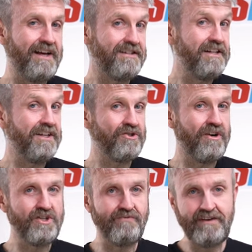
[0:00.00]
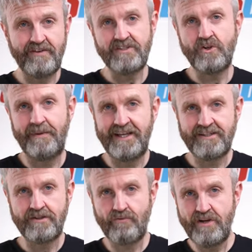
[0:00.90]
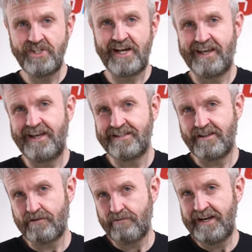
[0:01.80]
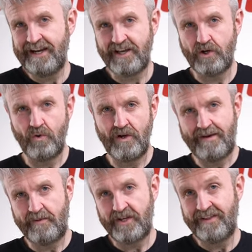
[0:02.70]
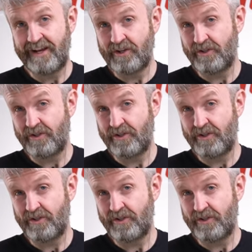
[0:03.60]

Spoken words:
As an illustration, Rev’it's Dominator 3 jacket has a three-layer Gore laminate and that